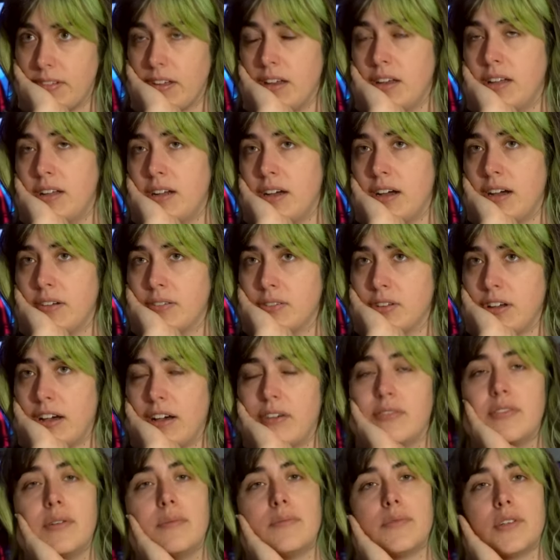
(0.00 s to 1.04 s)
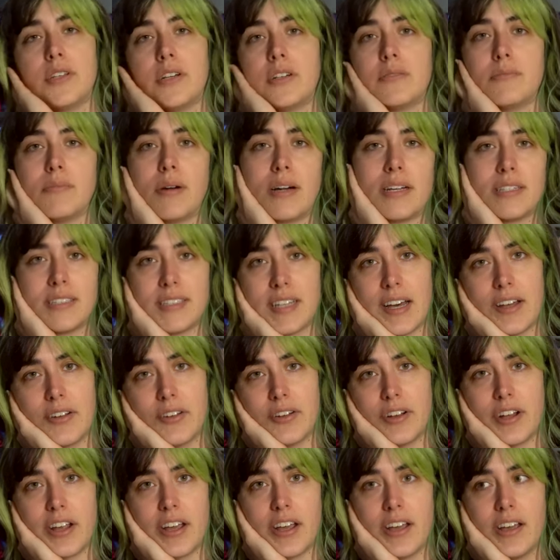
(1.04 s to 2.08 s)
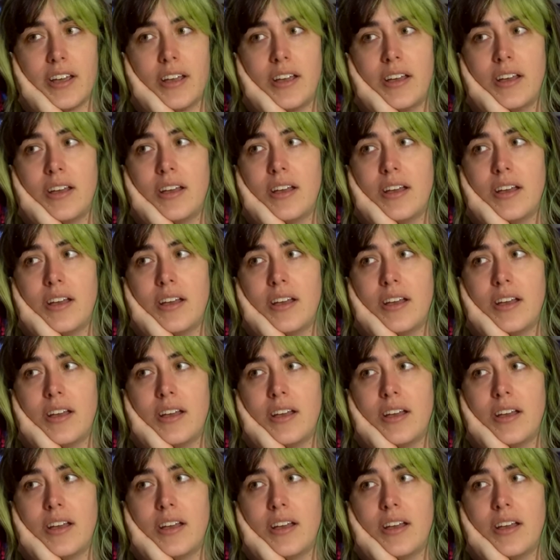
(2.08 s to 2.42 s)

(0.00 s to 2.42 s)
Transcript: and I have to have them done by Saturday.